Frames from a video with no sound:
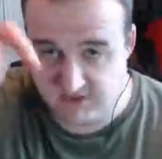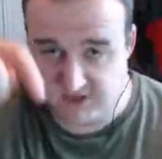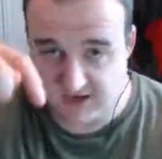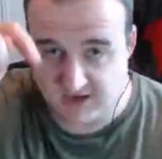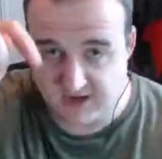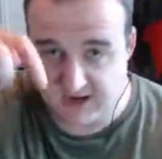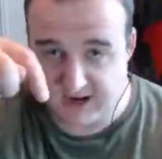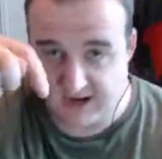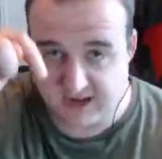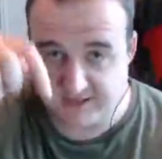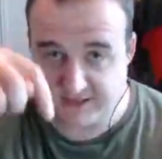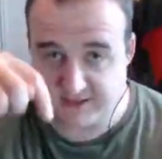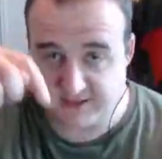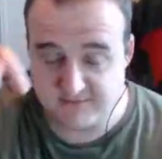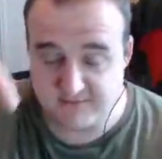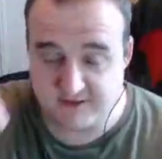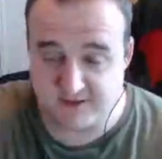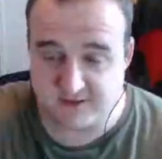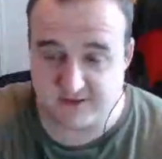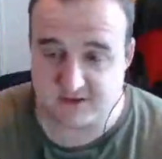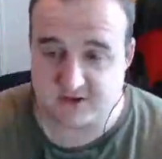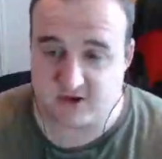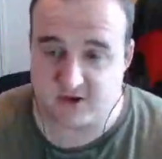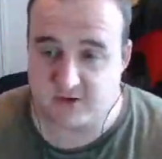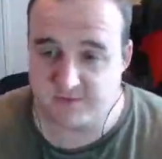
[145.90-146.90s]
add them
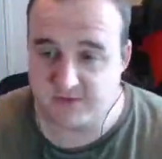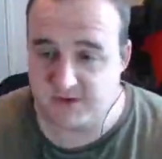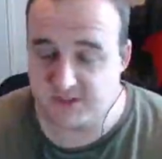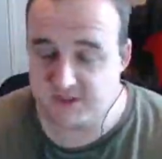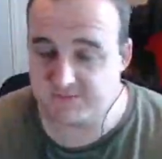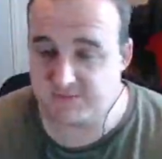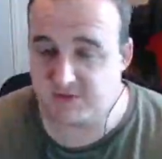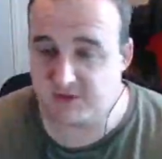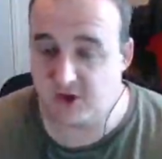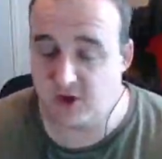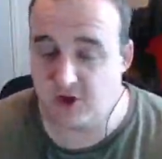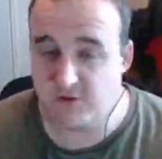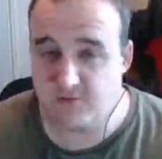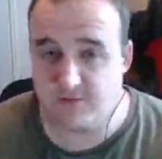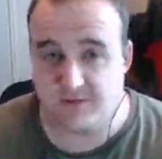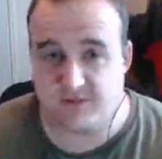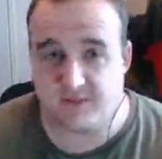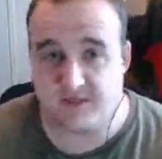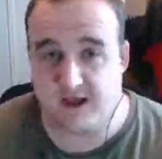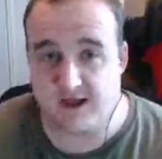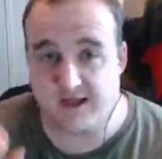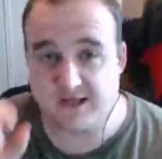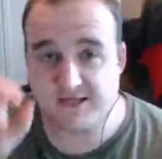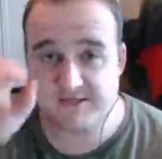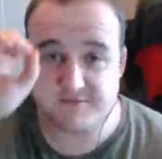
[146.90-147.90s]
in the comments below. But
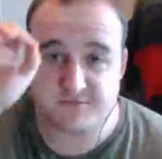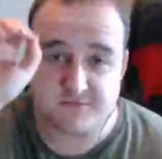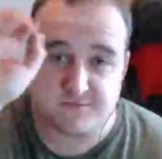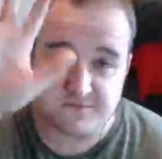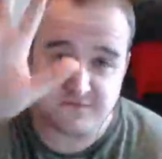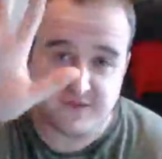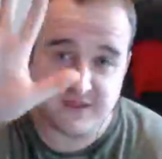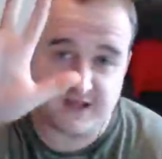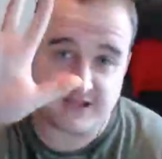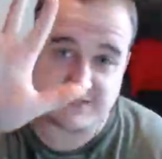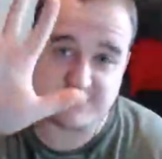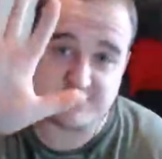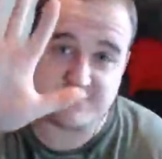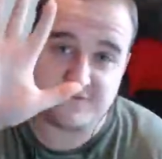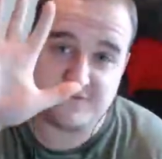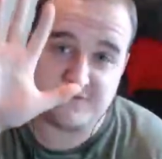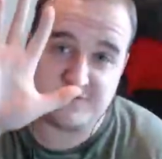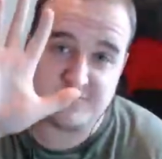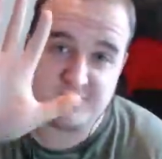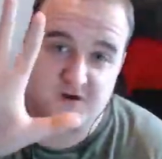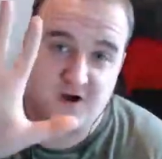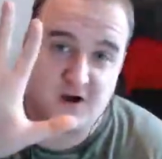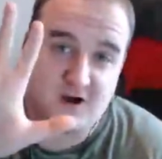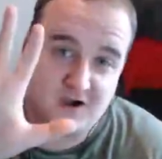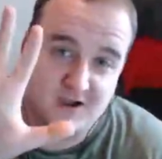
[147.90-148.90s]
that's
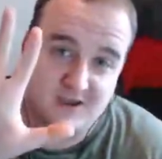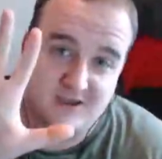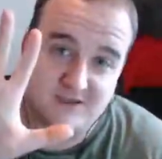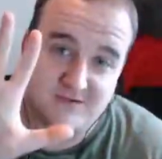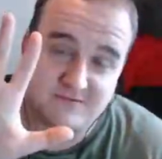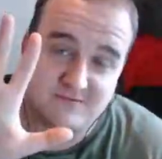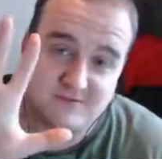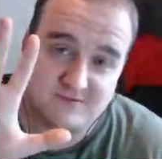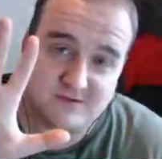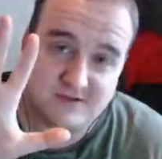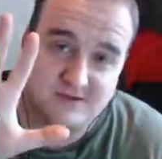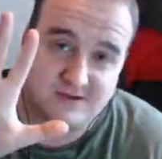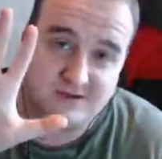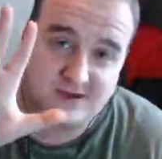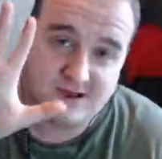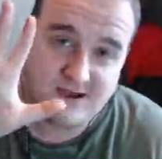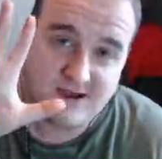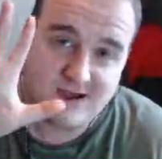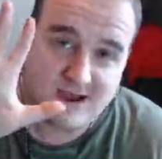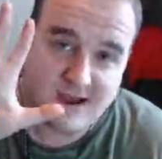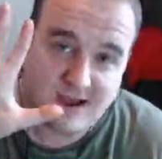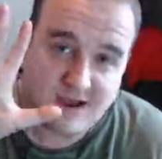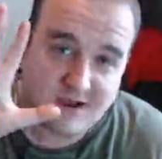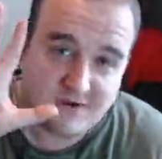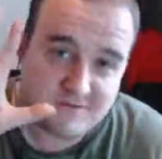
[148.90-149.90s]
five
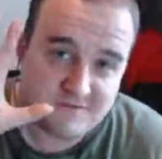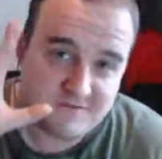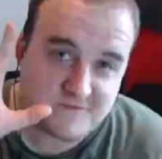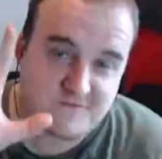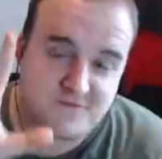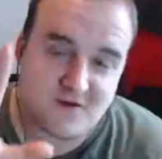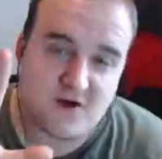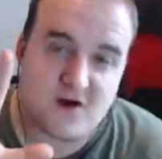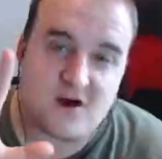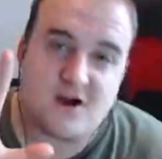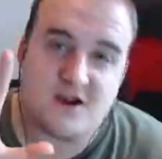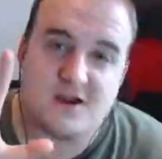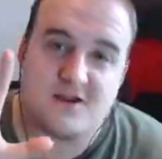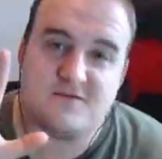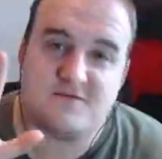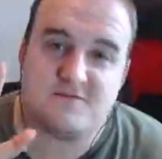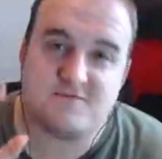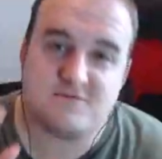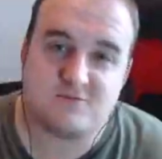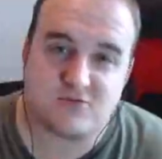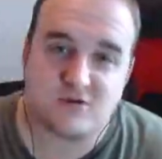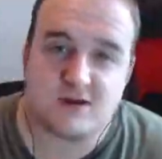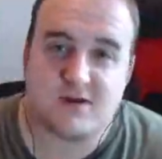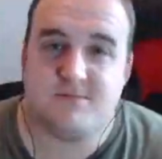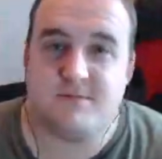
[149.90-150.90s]

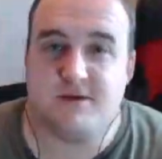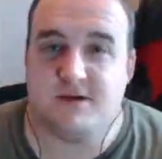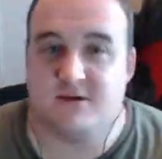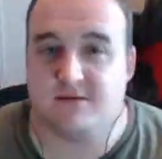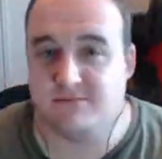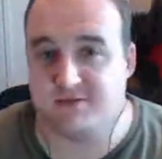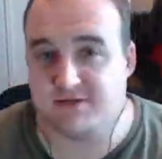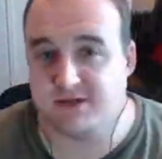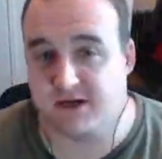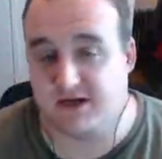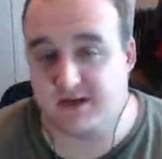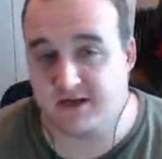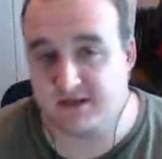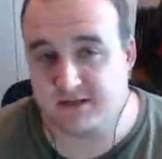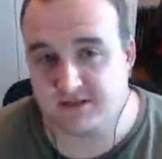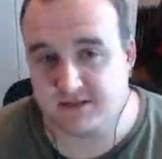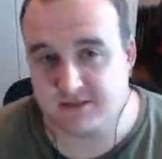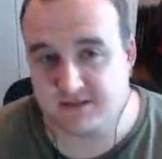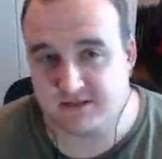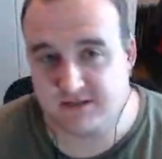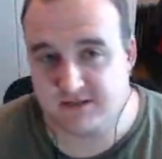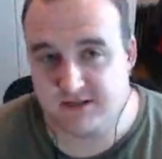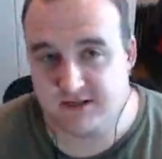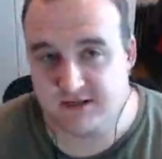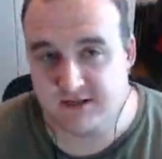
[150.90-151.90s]
premium
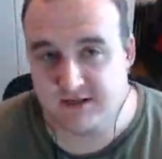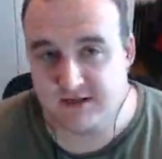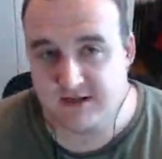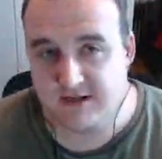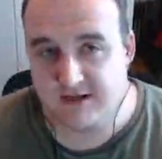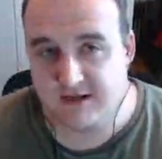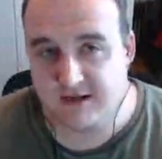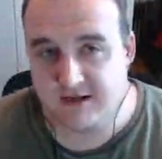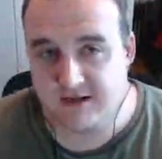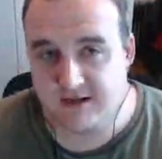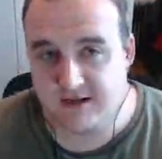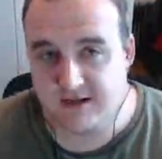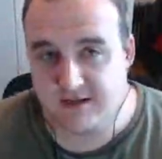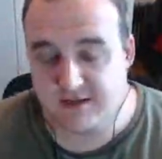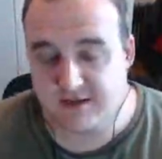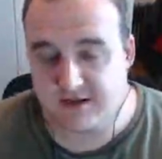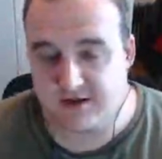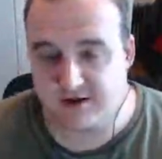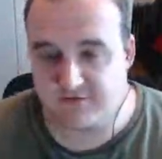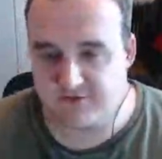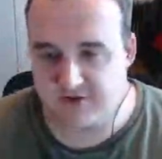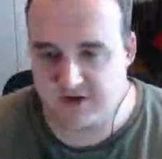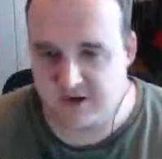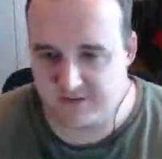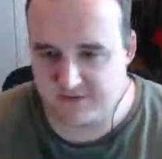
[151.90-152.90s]
tanks that
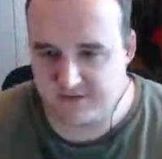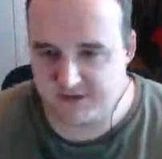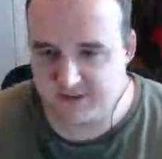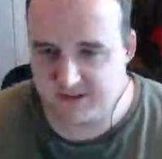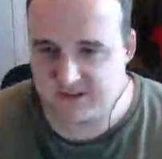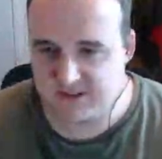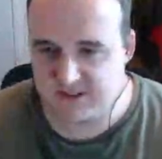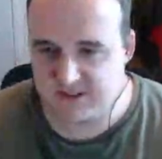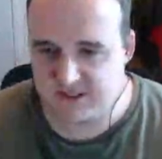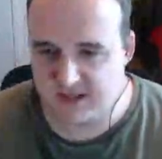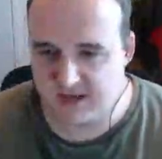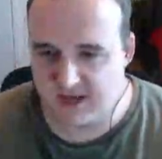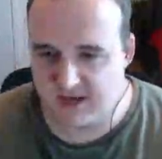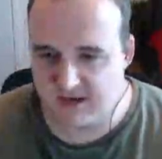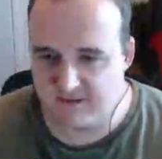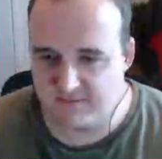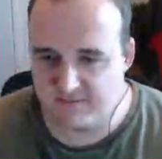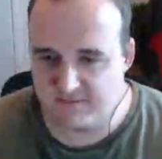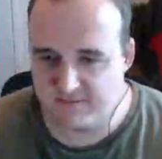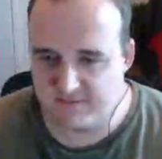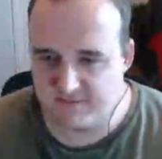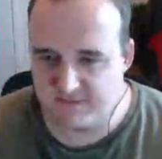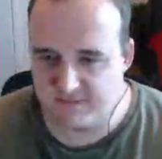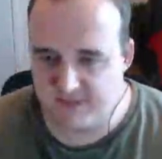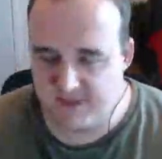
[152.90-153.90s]
have come into the
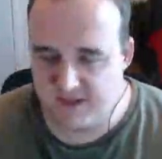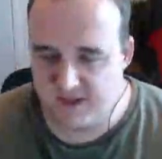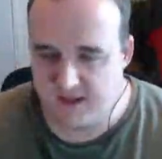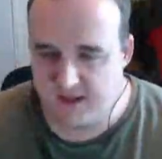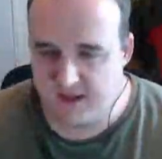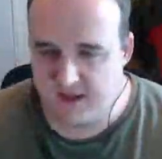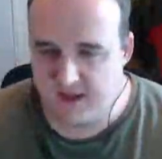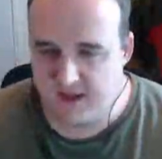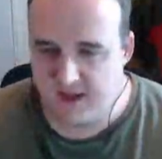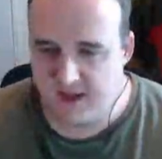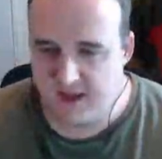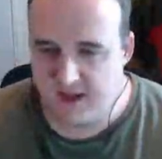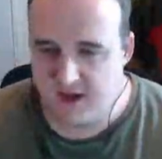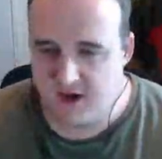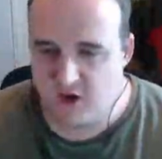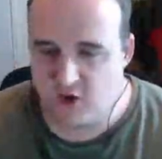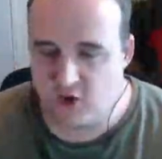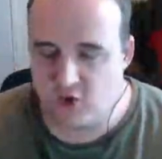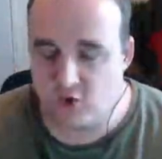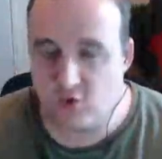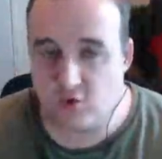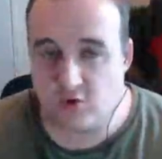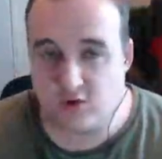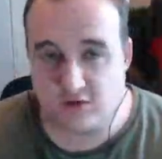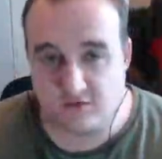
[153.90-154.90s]
game,
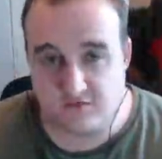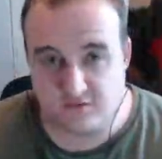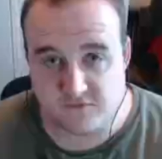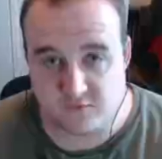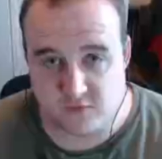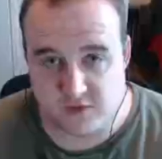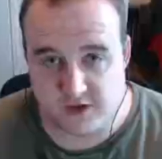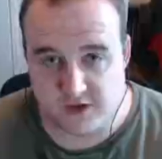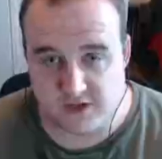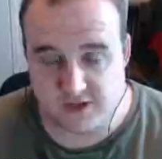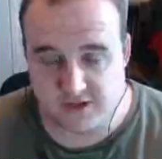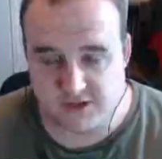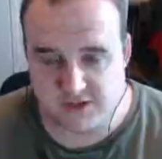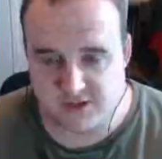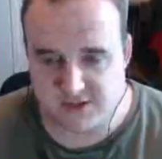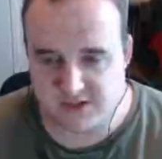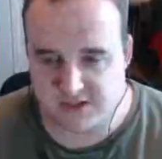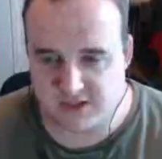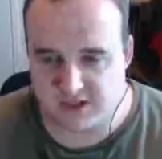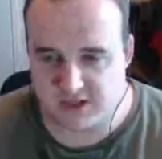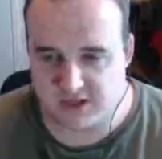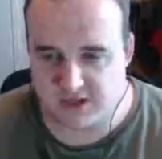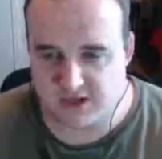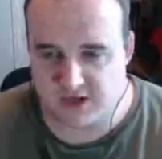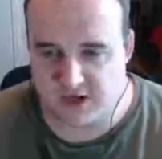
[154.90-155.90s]
all of which
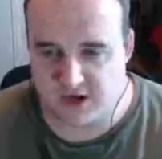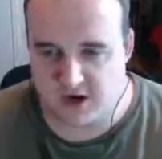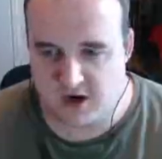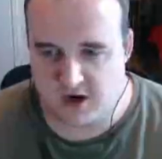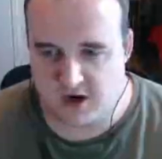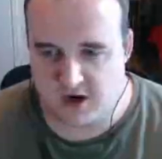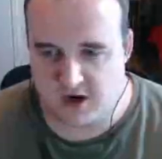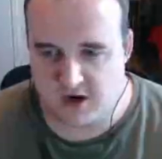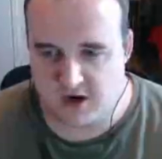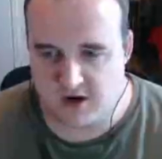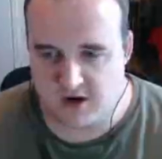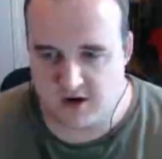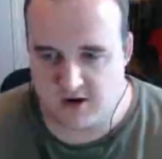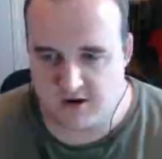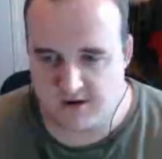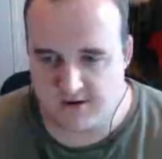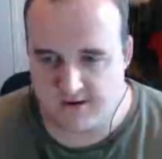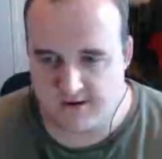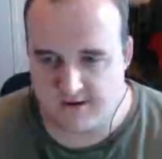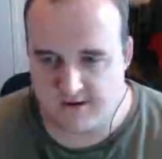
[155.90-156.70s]
are